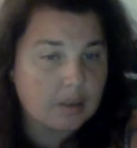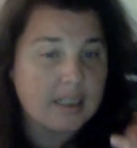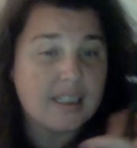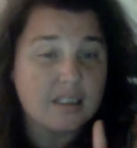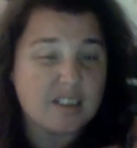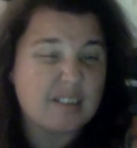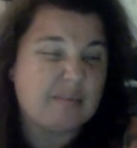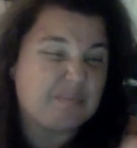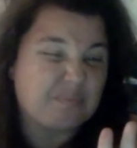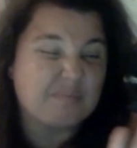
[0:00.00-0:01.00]
It's
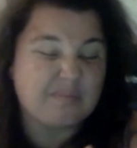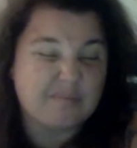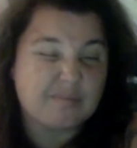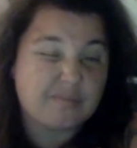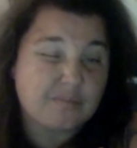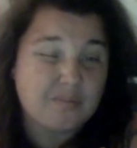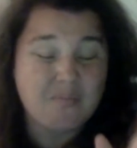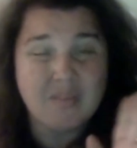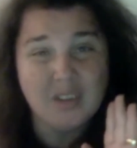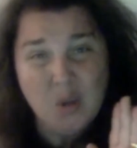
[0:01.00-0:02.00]

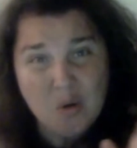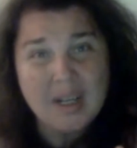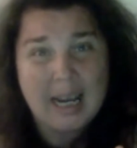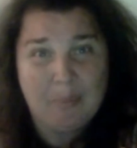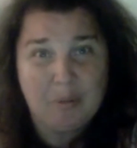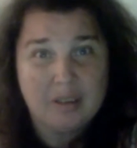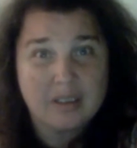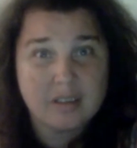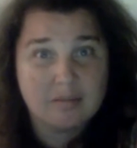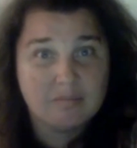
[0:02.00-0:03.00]
not
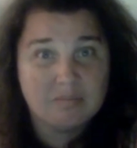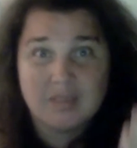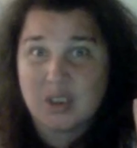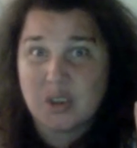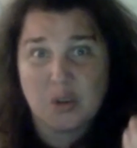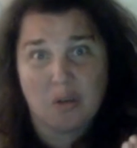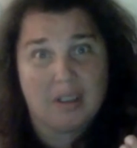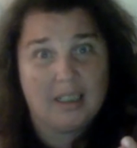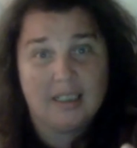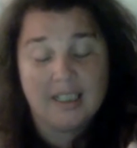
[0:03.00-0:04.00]
Cadbury's.
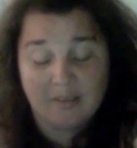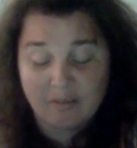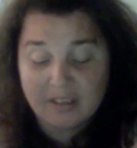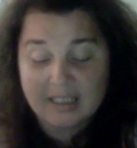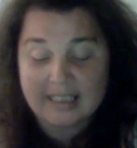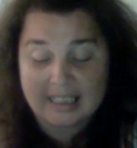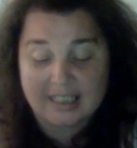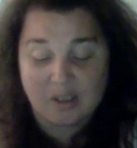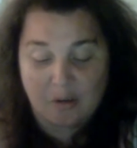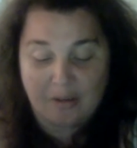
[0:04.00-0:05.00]
Sorry, it really
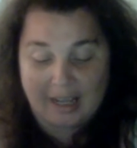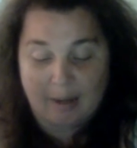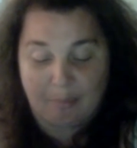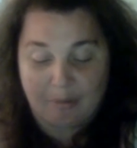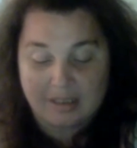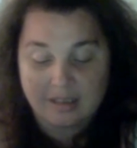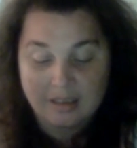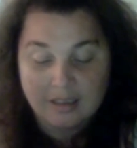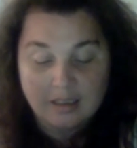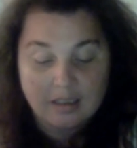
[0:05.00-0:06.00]
is not Cadbury's,
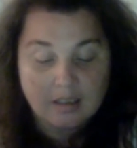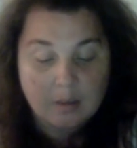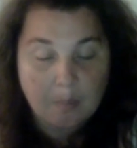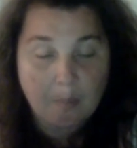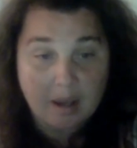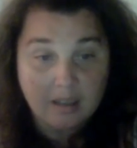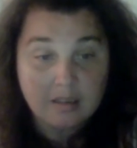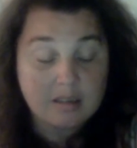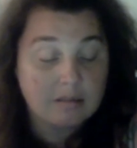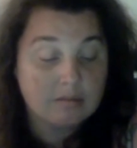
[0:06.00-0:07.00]

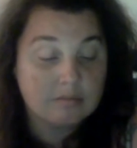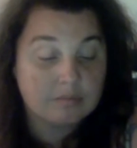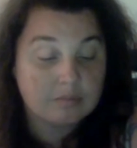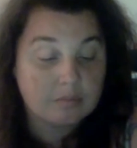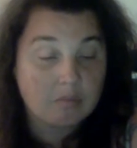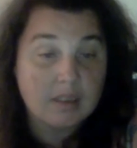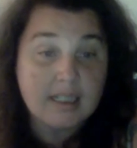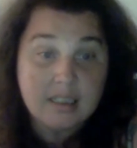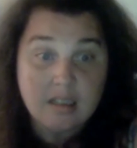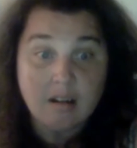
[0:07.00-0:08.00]
but
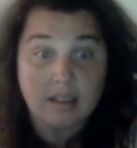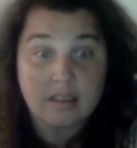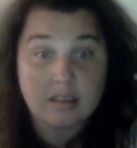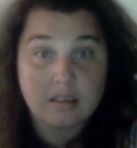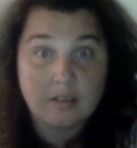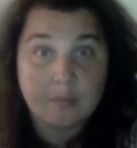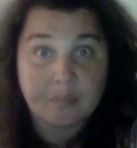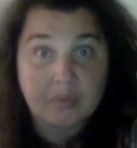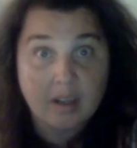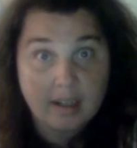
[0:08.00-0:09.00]
it's nice.
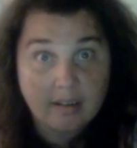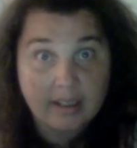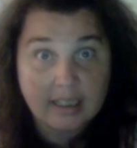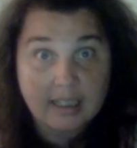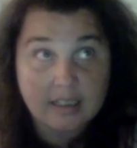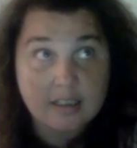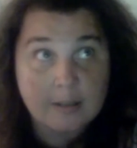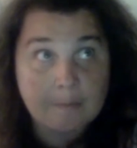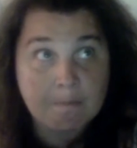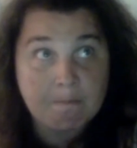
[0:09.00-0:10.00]
I like it.
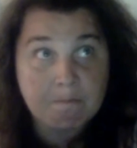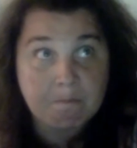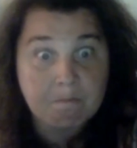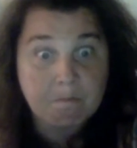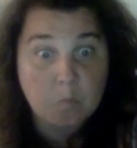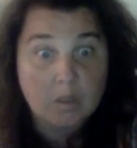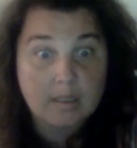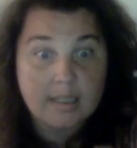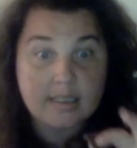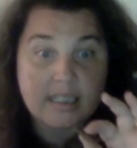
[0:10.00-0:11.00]

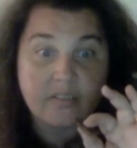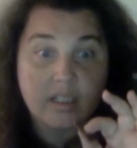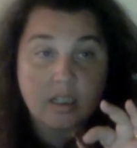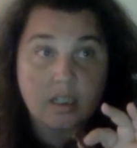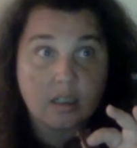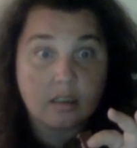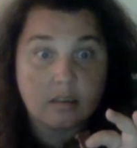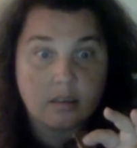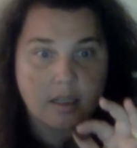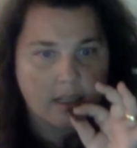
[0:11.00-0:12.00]
Let's give it a,
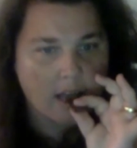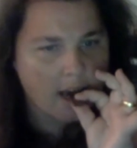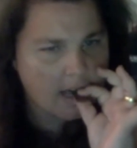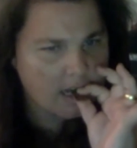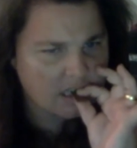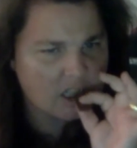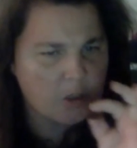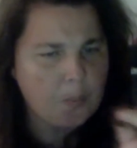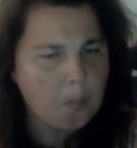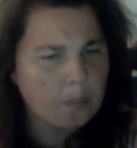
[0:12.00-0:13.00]
a hang on.